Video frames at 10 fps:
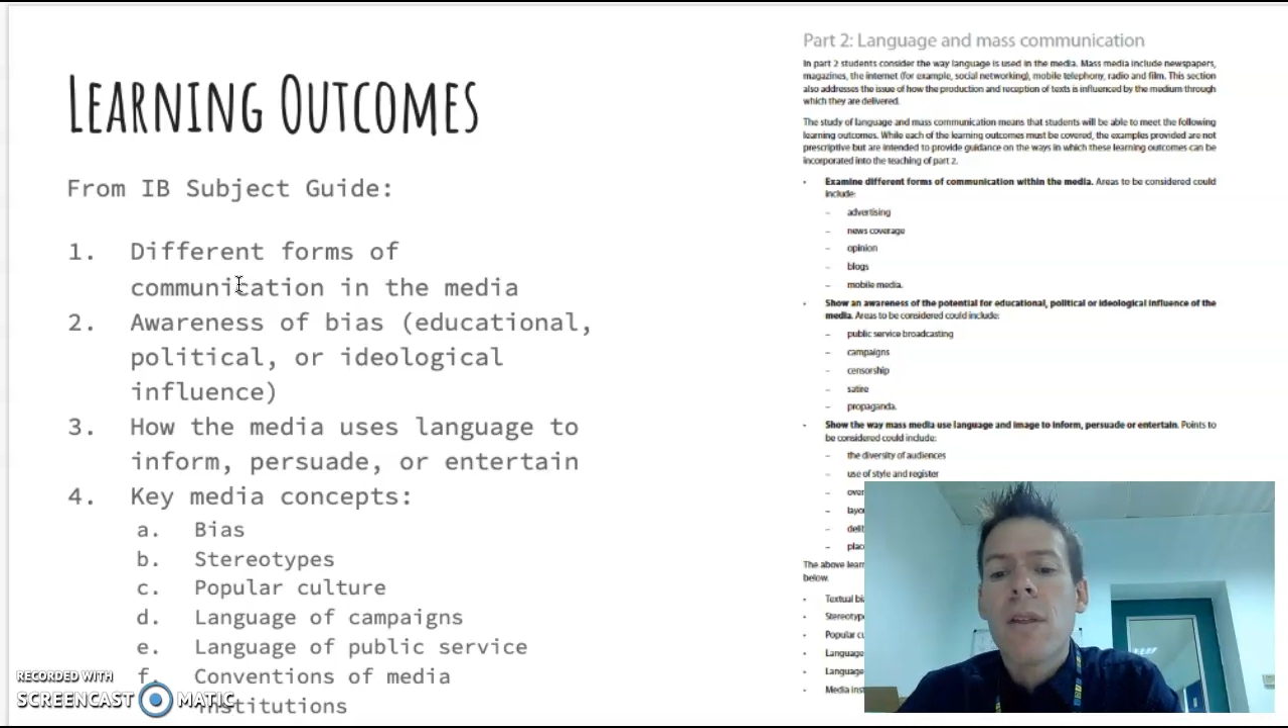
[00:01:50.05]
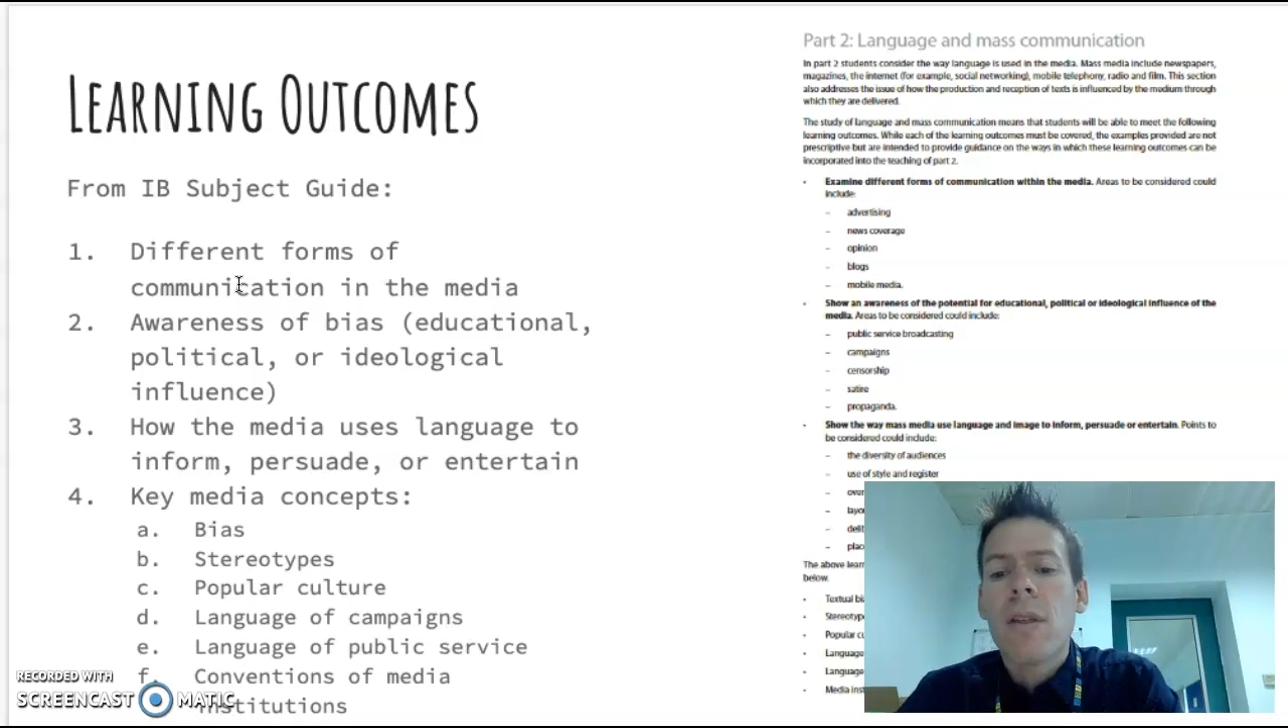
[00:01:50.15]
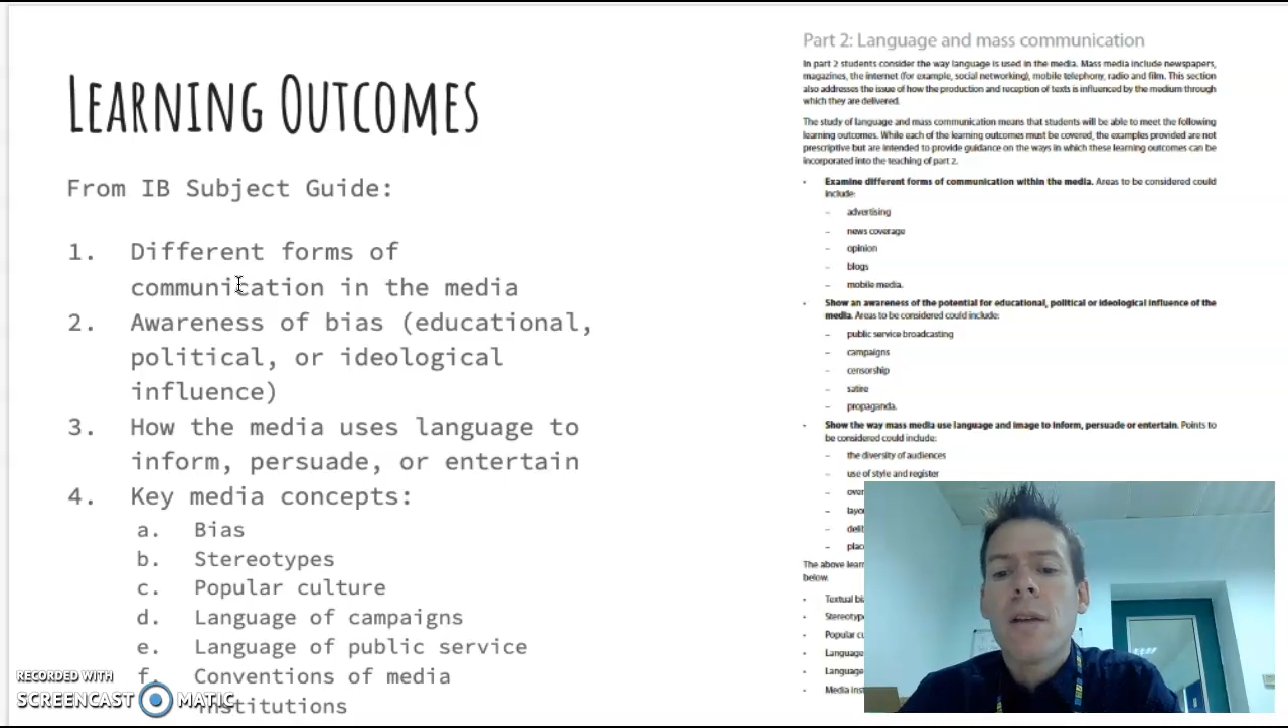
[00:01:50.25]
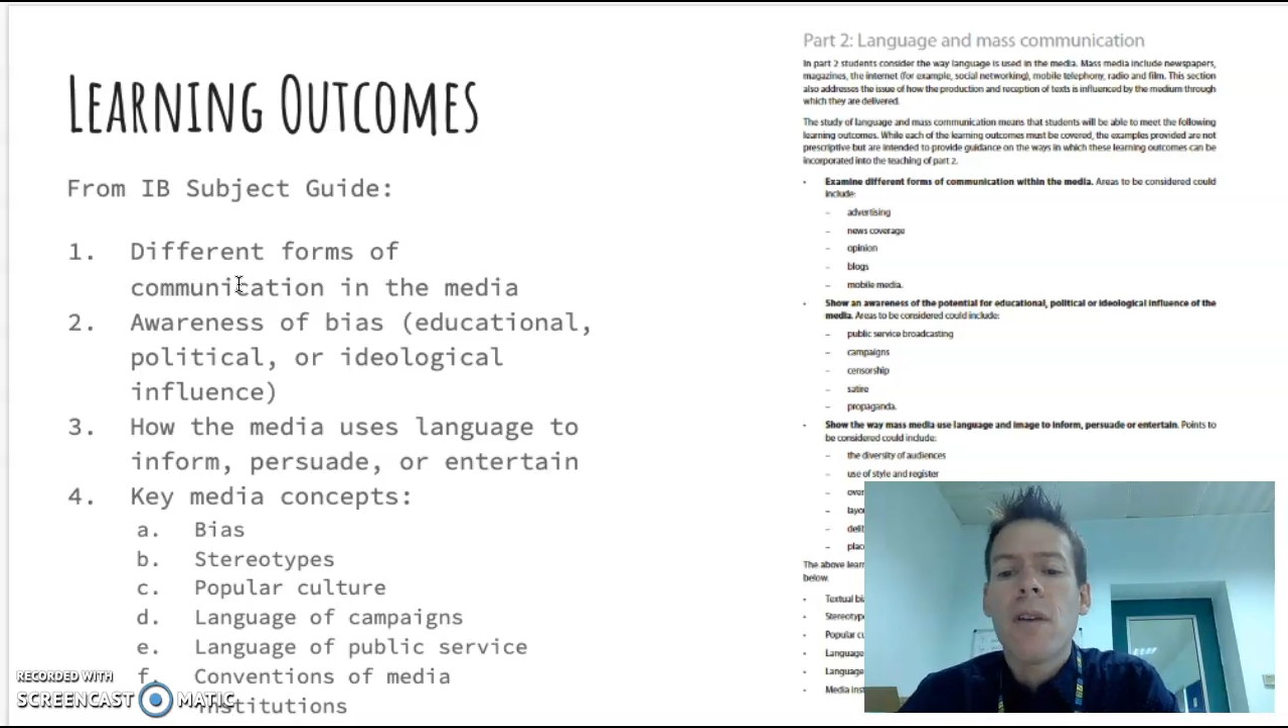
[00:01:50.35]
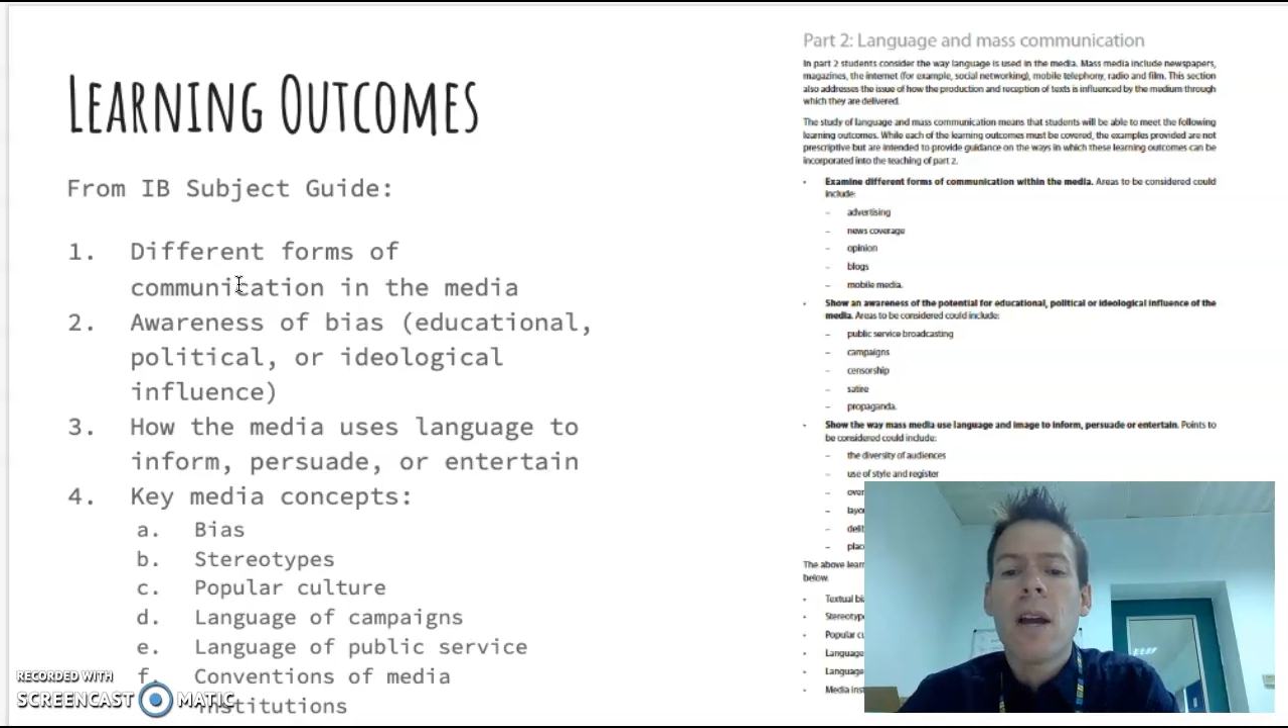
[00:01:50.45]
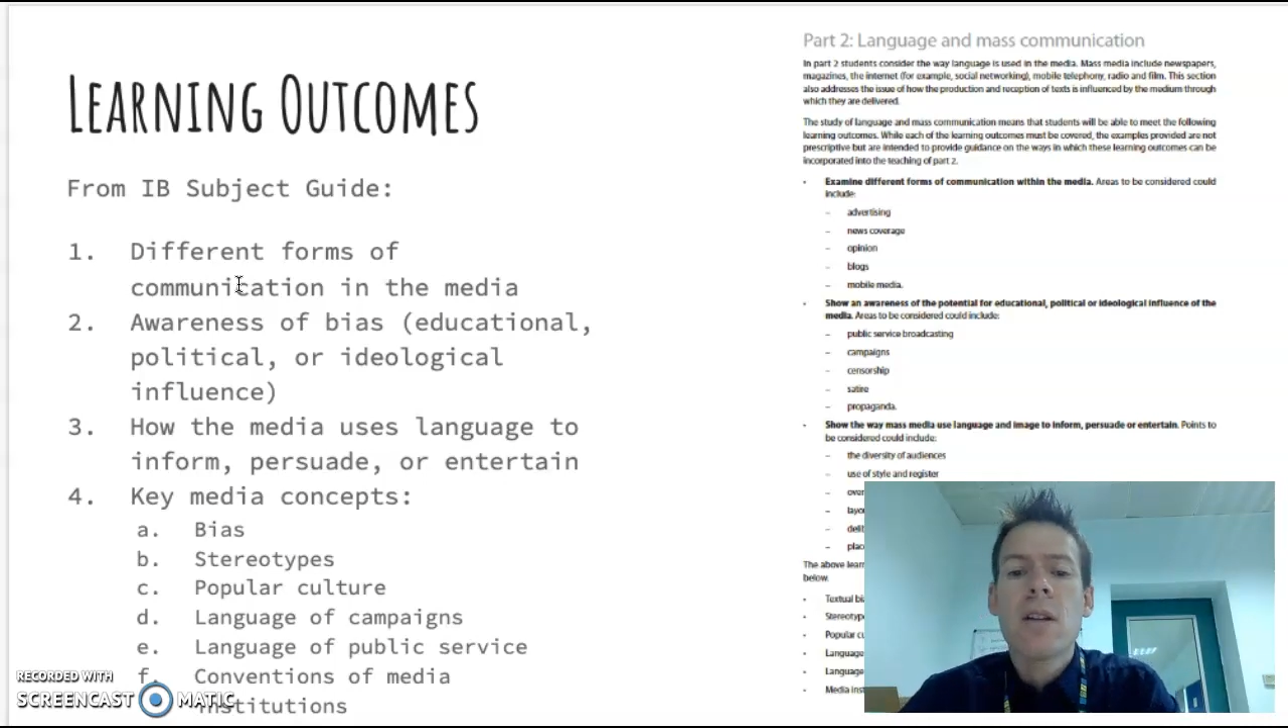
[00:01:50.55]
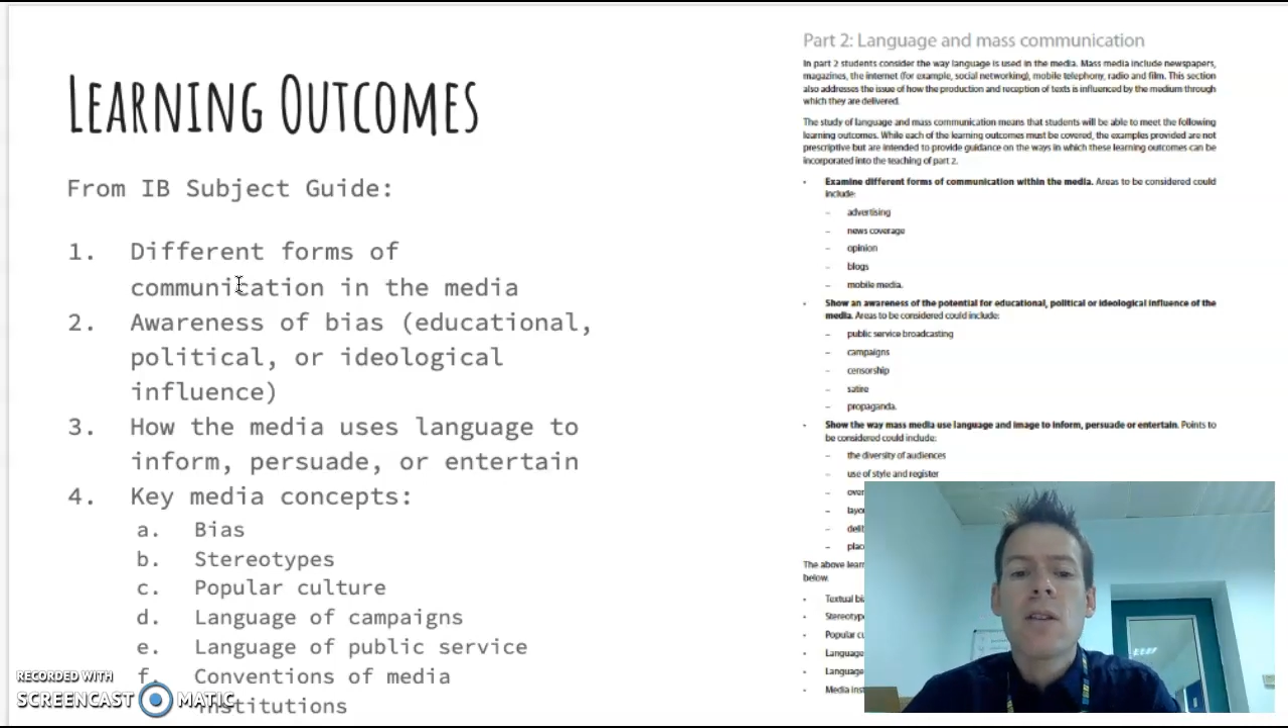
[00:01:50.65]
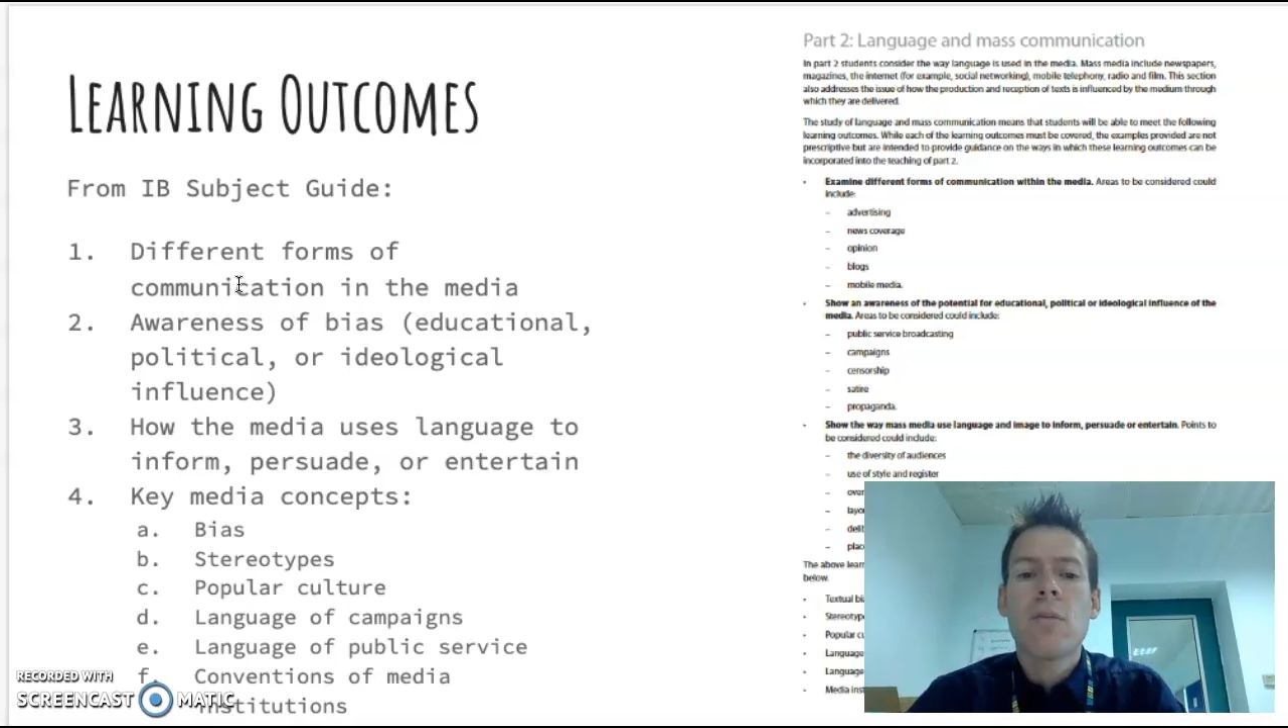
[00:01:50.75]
the advantage